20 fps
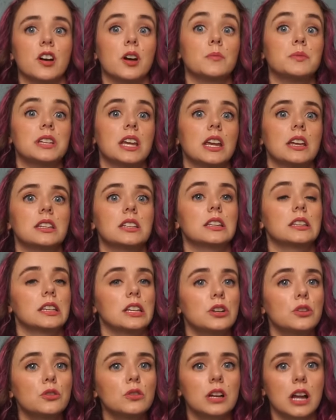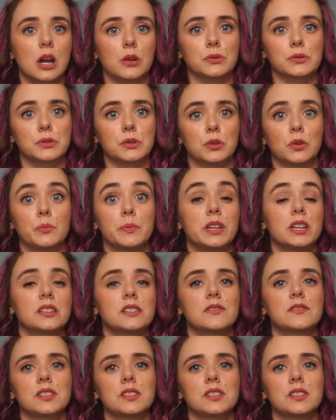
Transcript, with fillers: obtained legal counsel because of